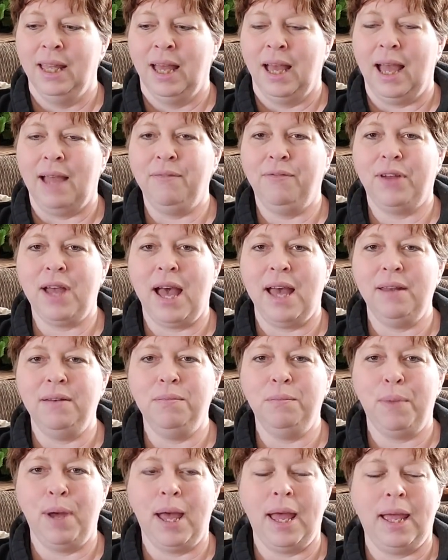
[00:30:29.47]
I've gotten
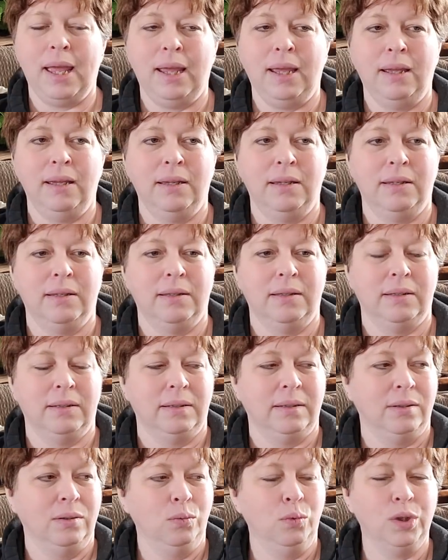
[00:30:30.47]
my
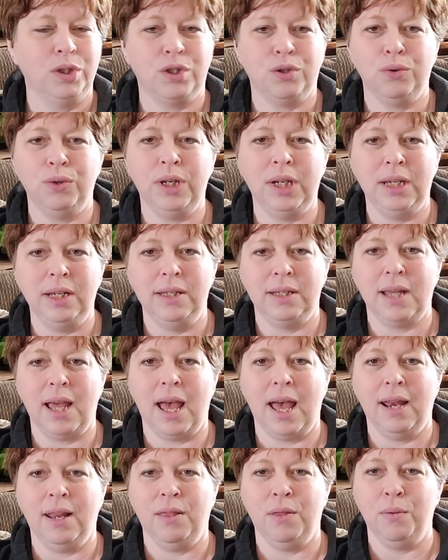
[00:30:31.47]
retreat
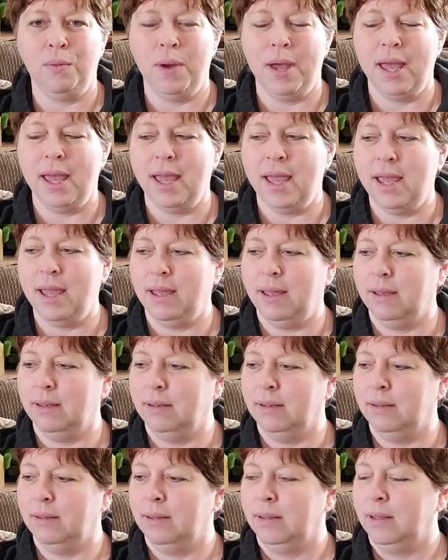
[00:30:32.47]
out of the way,
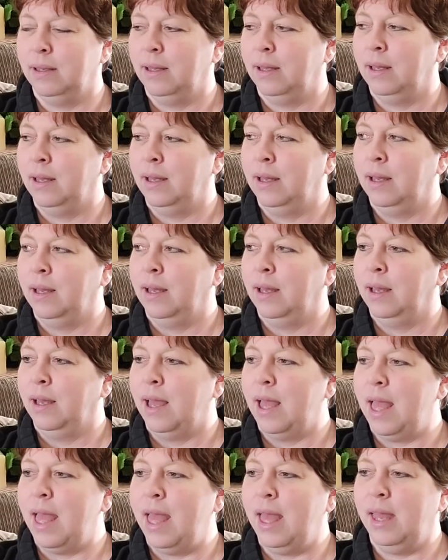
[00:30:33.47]

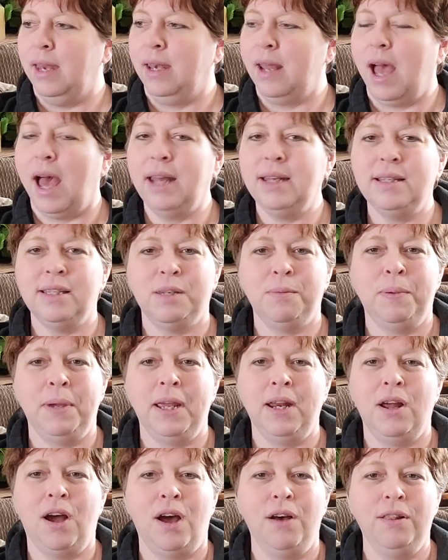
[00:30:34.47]
and honest to
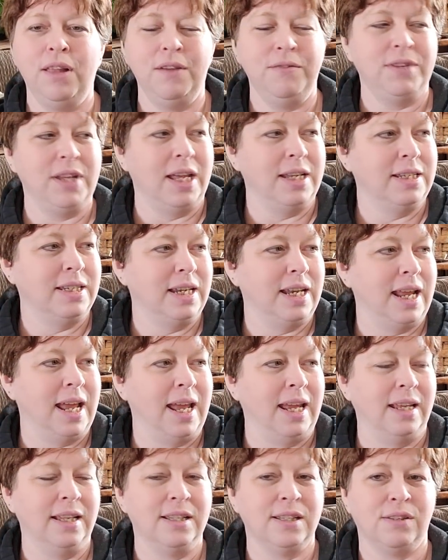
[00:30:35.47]
Pete, all I've done
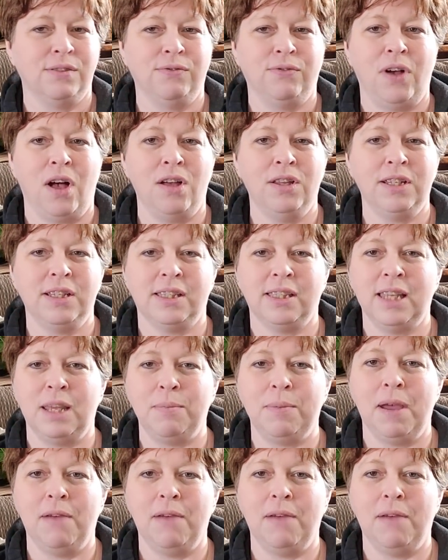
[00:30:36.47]
today is fallen asleep.